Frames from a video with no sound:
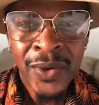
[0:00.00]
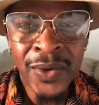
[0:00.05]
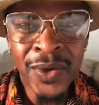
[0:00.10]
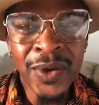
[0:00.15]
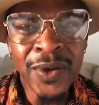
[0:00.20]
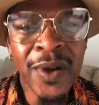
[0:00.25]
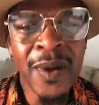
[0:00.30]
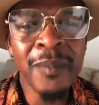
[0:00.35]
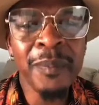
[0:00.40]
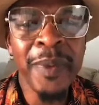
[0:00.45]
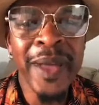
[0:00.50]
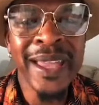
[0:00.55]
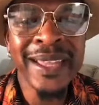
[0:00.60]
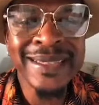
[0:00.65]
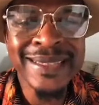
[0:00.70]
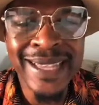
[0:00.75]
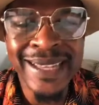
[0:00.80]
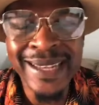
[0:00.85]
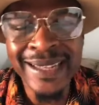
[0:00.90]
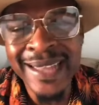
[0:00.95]
When you come on
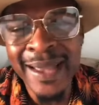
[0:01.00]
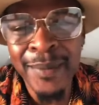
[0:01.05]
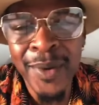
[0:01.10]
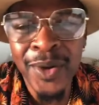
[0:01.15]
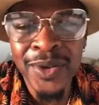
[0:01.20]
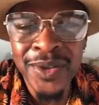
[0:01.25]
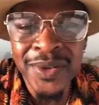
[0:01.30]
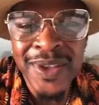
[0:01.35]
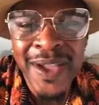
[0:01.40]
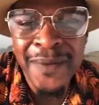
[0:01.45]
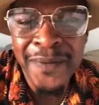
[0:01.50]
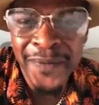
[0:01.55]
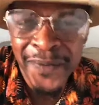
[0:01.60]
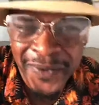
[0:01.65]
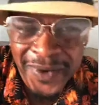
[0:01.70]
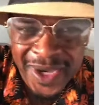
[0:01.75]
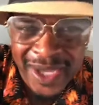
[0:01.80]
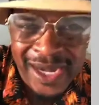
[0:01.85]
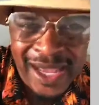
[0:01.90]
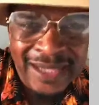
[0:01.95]
the internet about you're
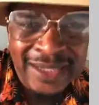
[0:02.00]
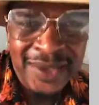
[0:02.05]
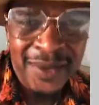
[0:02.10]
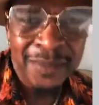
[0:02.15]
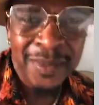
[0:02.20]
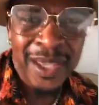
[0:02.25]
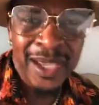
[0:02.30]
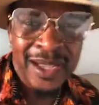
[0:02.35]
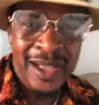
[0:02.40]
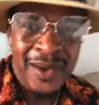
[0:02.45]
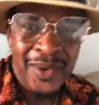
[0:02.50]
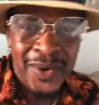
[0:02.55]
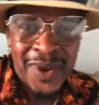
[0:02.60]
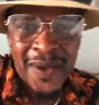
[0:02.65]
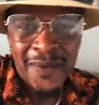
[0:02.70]
afraid of Jamaica,